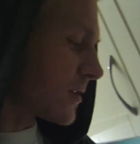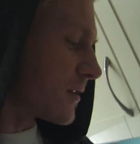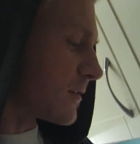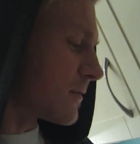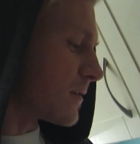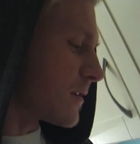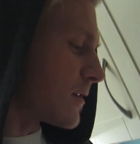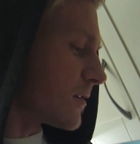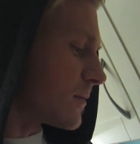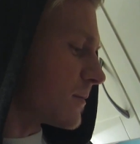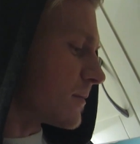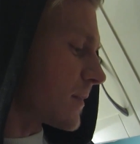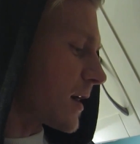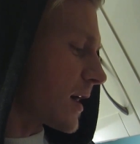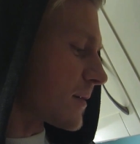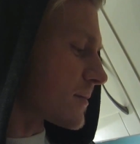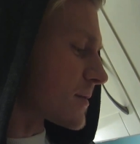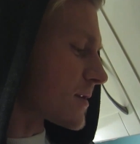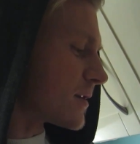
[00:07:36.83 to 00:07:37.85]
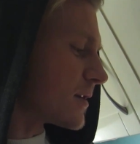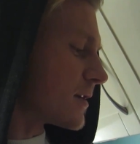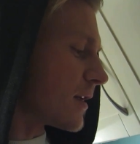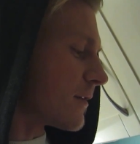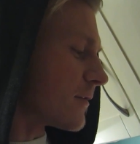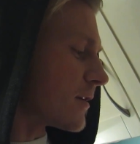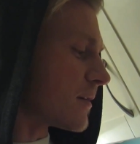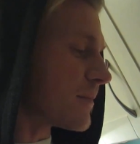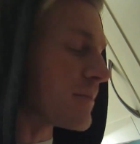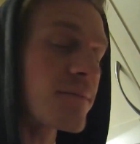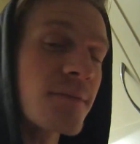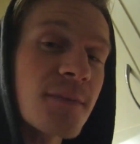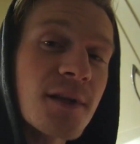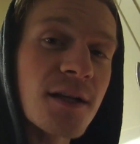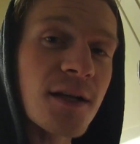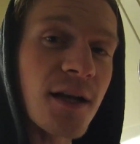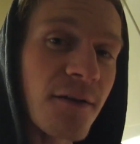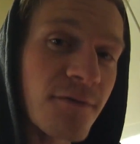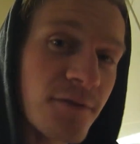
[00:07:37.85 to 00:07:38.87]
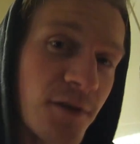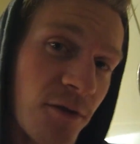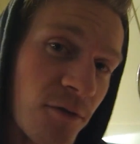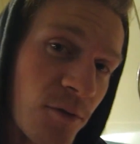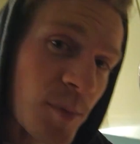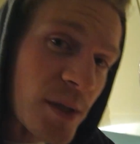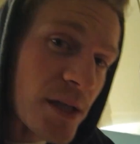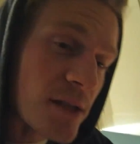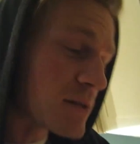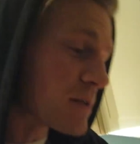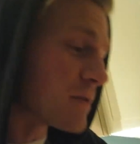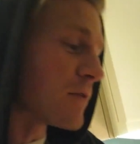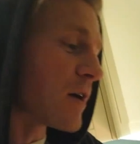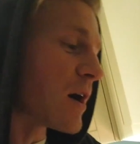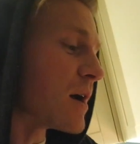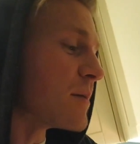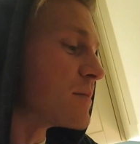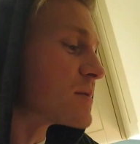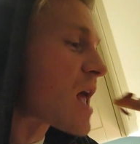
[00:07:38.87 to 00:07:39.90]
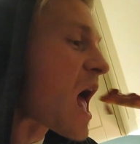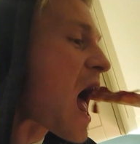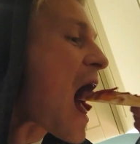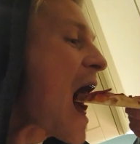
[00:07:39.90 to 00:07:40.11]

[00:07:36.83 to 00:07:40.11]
a good film. Absolutely love it. Leftover pizza vibes.